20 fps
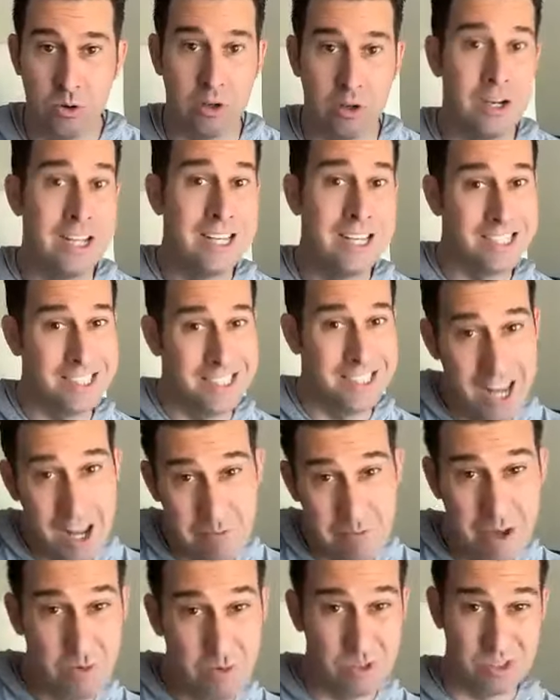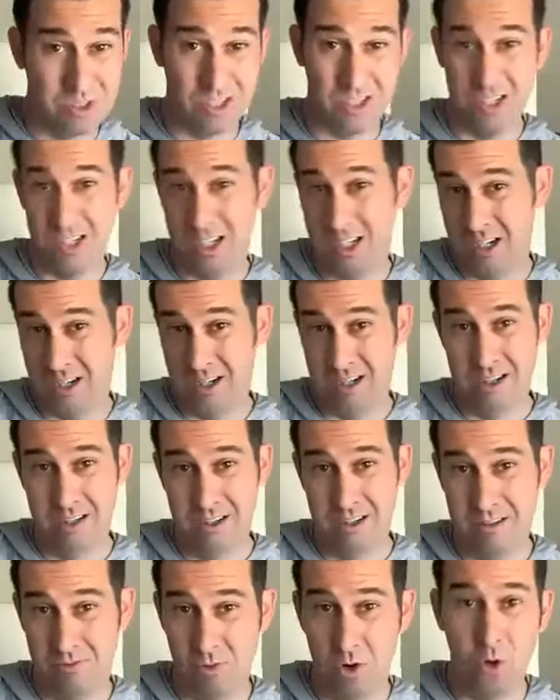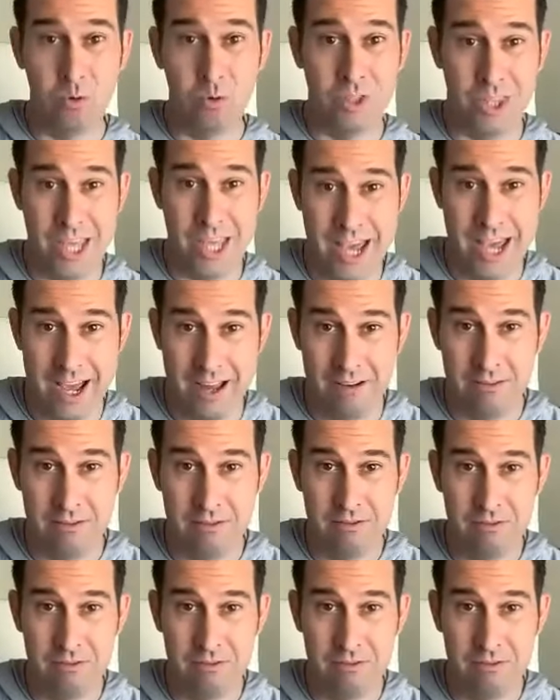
Or, damn, that was good. Roll with that.